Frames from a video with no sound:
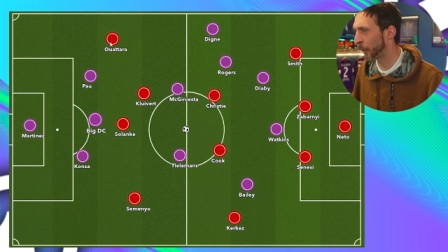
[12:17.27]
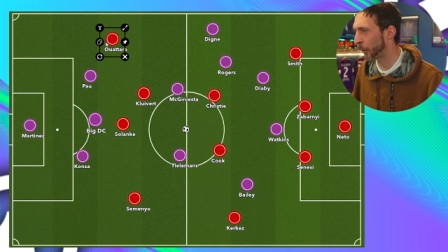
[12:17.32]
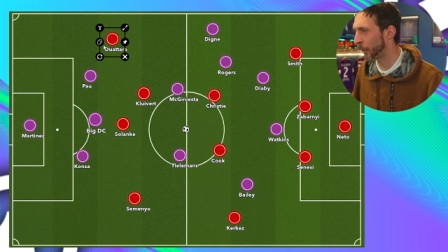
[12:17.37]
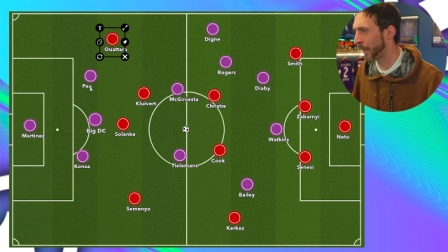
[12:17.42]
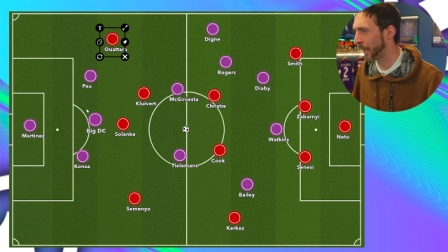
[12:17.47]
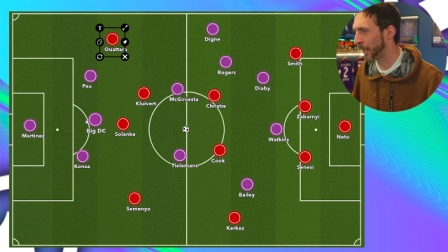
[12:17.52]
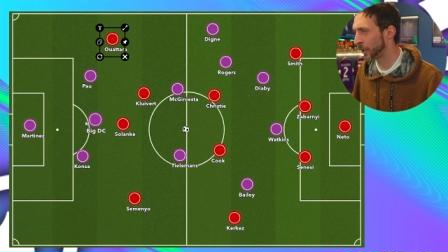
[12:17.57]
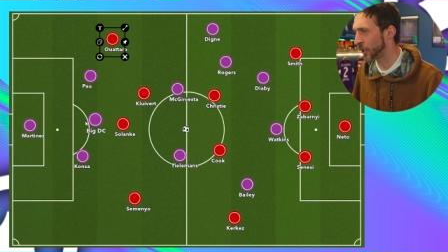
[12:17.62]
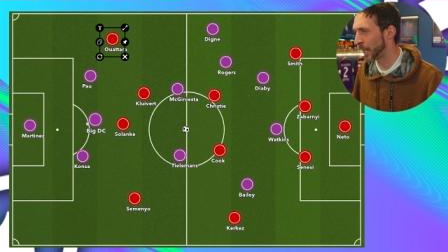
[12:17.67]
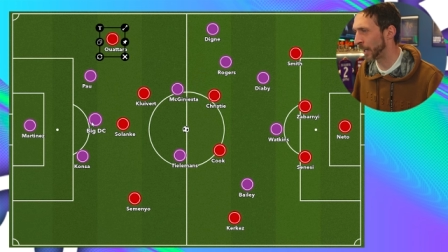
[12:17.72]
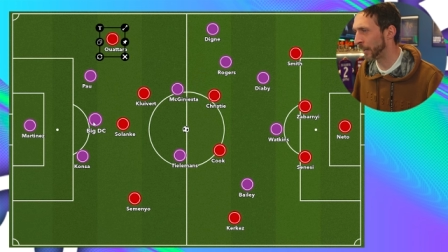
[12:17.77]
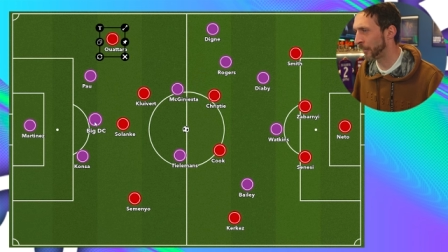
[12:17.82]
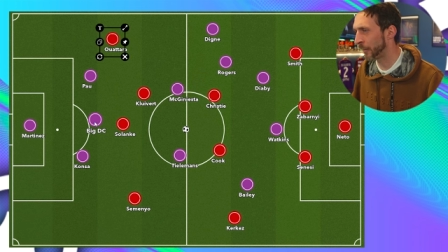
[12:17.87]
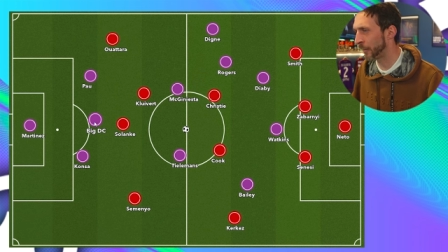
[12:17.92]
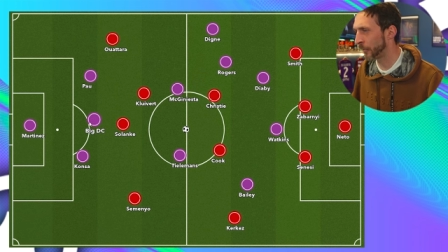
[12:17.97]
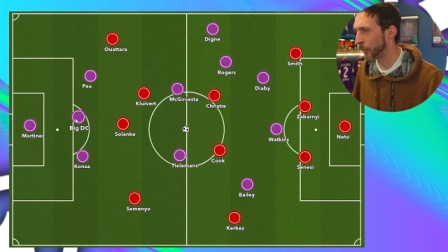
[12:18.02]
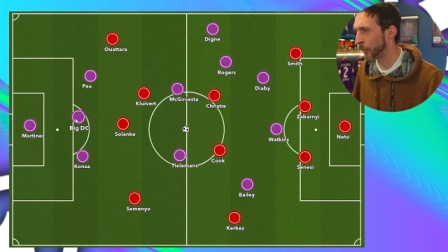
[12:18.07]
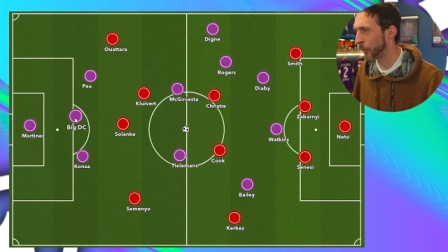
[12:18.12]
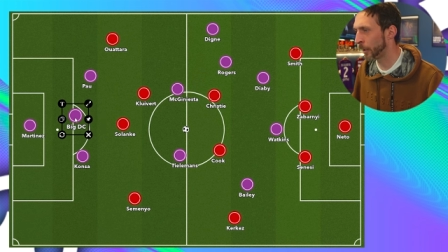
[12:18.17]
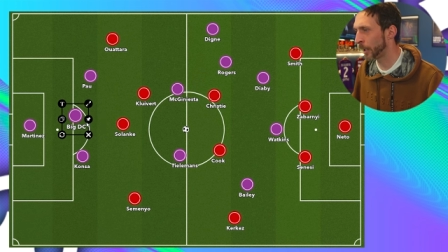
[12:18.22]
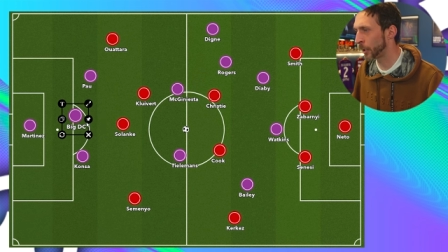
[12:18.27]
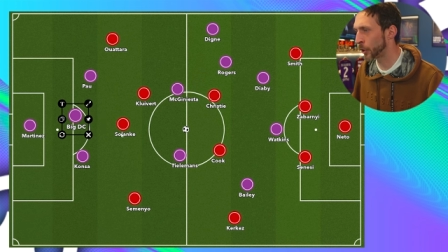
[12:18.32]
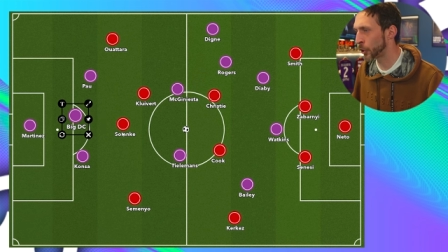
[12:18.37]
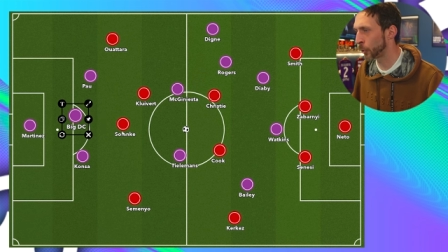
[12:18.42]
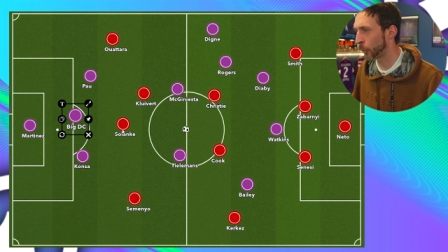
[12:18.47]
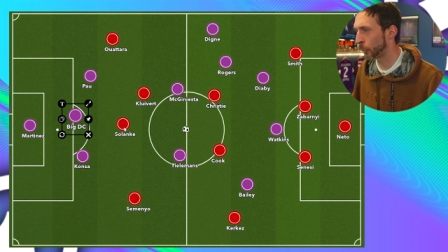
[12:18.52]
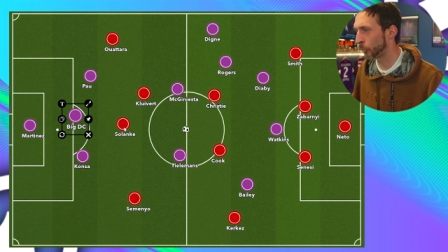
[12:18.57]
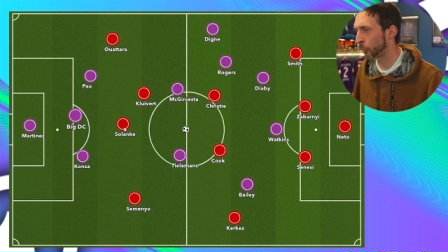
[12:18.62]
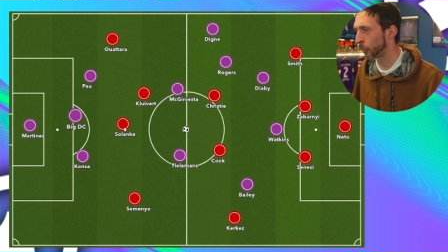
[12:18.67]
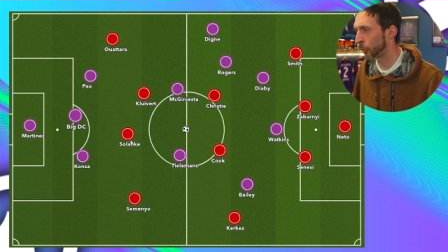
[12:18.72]
are going to get chances. They're going to get
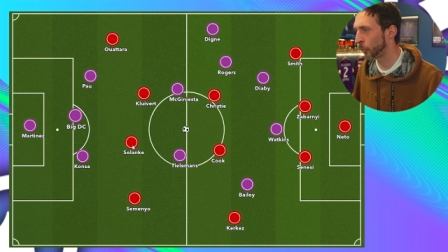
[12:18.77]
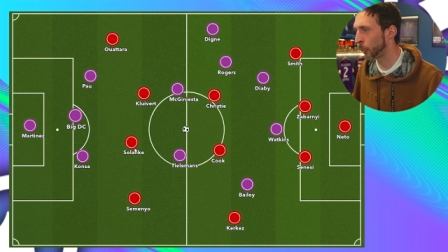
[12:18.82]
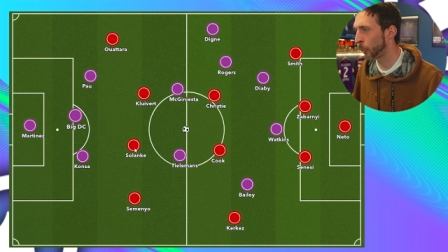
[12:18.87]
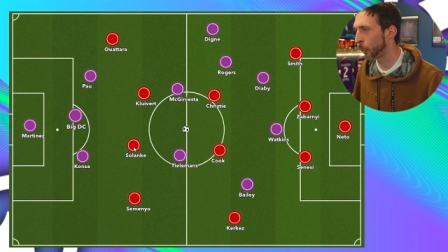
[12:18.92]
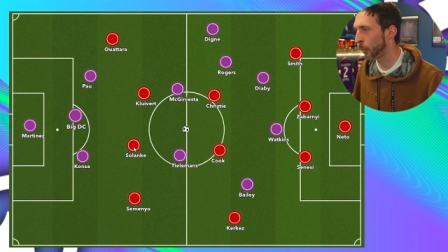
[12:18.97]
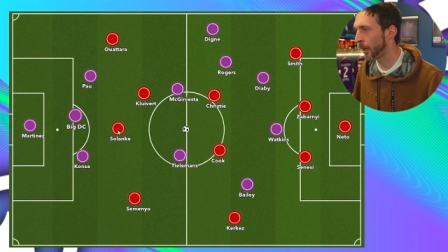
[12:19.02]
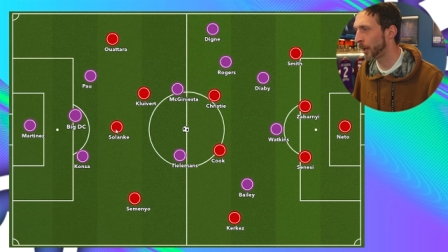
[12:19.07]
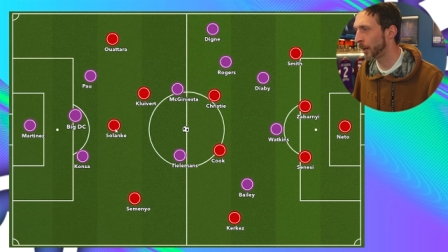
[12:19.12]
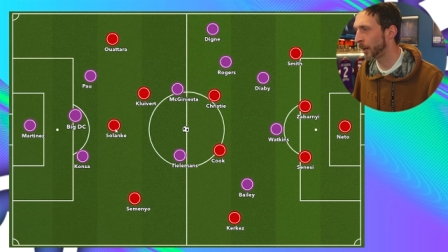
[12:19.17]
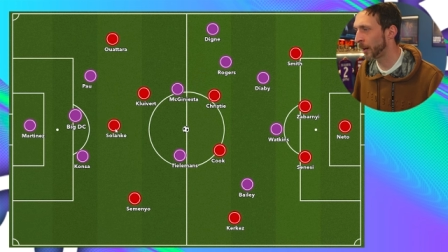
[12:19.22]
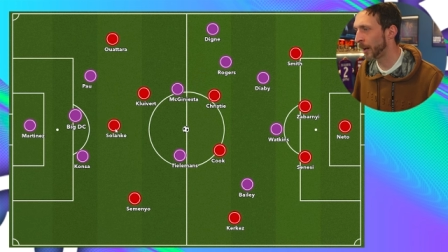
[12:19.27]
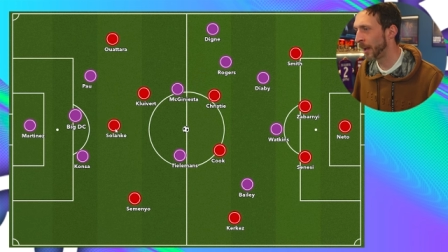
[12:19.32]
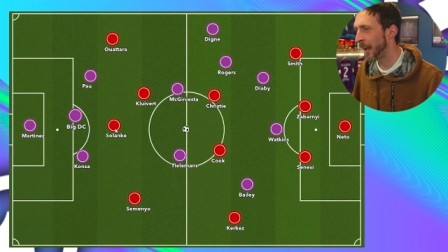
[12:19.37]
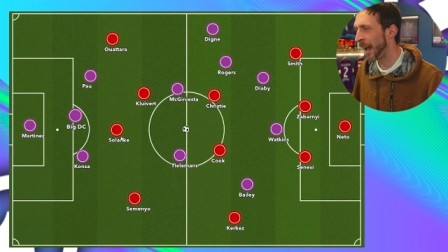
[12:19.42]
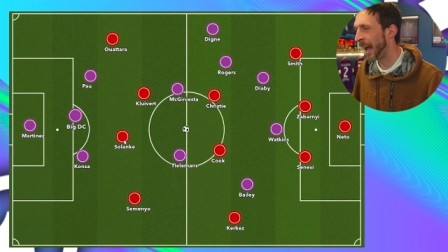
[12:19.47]
shots on goal here.